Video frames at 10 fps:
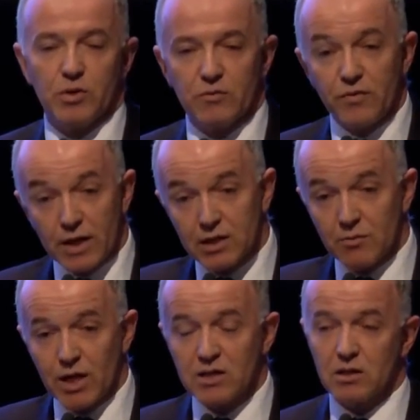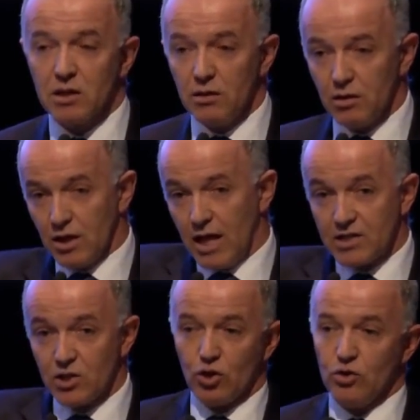but fundamentally,
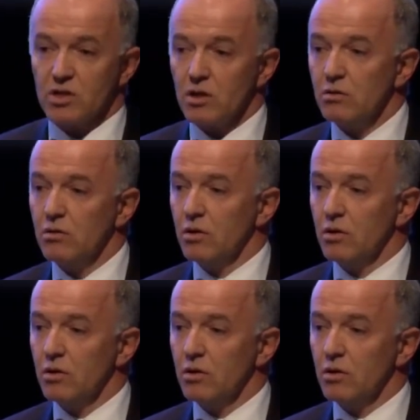as a user,